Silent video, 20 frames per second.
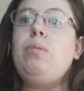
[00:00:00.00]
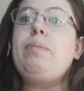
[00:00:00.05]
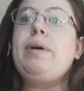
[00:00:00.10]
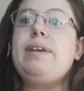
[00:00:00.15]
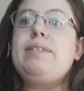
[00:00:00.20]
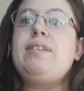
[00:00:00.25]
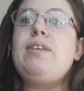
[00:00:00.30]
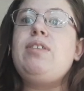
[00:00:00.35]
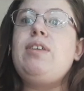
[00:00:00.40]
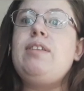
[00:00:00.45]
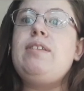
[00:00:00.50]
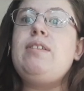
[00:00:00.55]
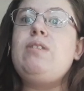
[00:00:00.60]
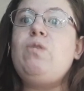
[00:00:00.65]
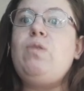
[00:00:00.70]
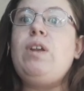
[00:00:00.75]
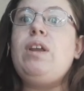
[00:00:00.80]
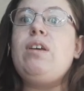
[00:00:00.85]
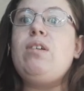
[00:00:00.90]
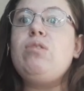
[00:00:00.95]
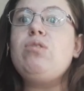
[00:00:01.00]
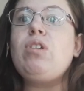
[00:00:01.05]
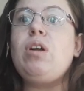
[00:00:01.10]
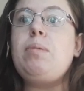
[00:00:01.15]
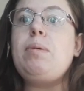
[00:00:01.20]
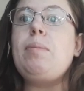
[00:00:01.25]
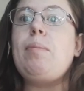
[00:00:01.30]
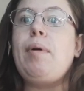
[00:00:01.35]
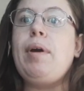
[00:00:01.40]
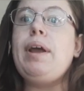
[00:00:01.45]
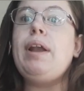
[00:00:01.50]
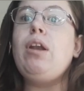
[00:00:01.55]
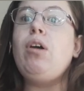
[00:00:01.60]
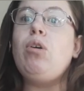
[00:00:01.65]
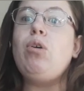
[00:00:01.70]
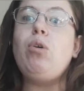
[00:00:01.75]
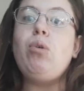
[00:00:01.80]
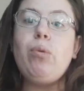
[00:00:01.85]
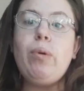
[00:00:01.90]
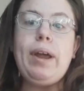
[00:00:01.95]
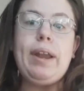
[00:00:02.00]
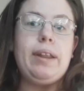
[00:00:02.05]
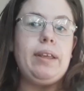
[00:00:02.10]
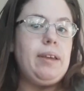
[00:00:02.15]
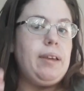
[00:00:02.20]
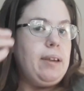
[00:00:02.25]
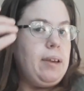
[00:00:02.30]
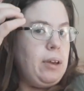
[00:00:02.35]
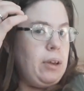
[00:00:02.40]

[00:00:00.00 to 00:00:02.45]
because I think this video is going to be pretty long already.